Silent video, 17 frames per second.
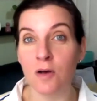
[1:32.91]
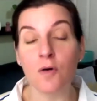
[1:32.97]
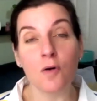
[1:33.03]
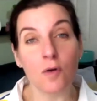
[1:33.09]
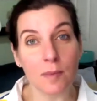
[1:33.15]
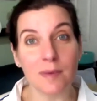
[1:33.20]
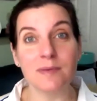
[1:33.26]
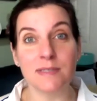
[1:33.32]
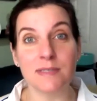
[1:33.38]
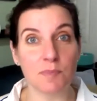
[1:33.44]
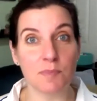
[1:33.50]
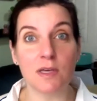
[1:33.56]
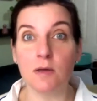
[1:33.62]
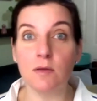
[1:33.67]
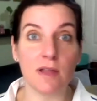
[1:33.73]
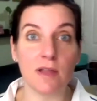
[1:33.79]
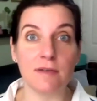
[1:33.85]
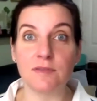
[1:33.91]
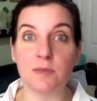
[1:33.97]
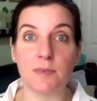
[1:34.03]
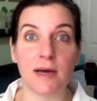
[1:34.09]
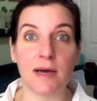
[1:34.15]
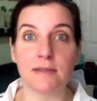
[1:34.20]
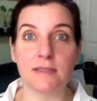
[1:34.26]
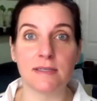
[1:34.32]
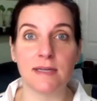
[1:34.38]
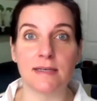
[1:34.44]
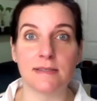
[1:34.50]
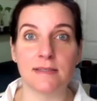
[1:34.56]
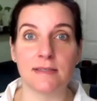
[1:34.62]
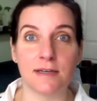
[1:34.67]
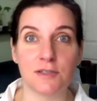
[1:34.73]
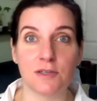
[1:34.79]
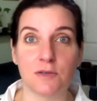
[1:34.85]
or maybe something you loved about today's
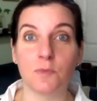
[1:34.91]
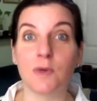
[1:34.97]
session.